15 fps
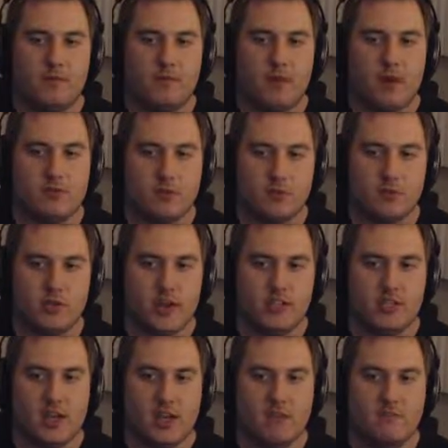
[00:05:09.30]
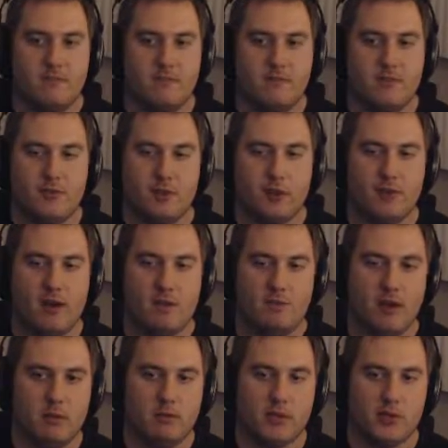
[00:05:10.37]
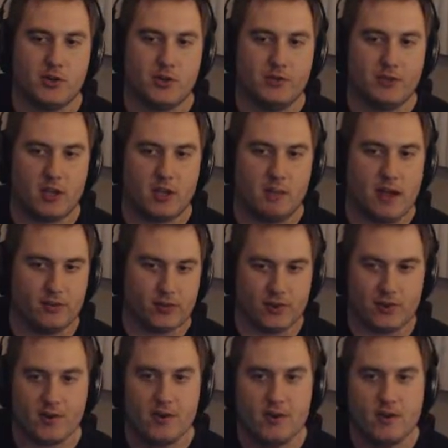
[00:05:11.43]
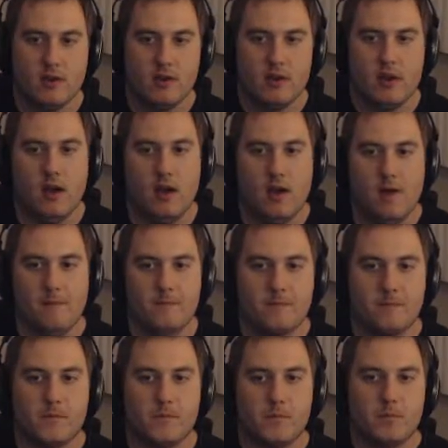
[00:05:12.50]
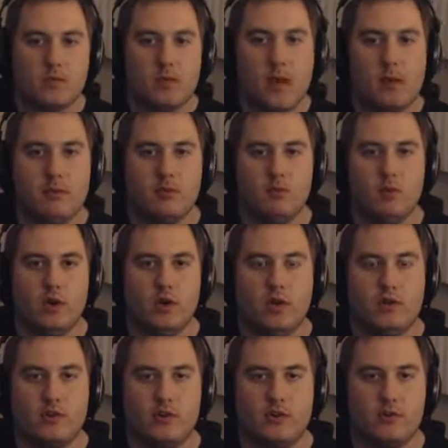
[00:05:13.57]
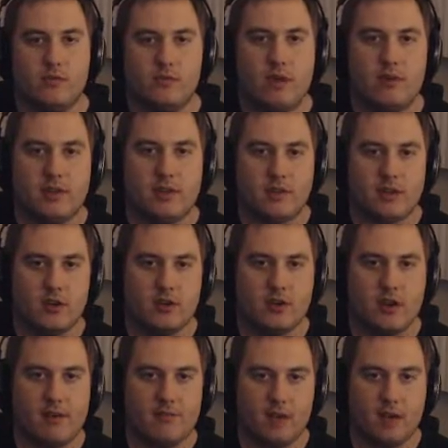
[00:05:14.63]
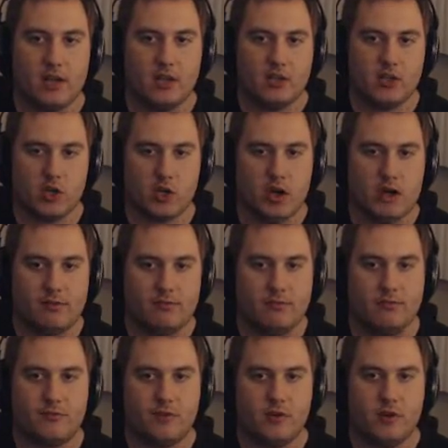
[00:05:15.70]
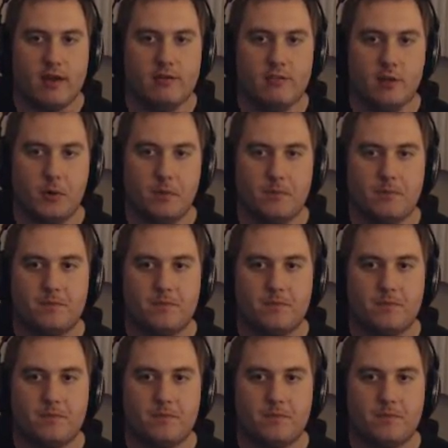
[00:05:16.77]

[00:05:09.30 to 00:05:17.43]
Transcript: of some checks that if you don't find bombs here, you'll have to come back later. I'm gonna do one other routing thing here that I forgot to show off for Hive Totem.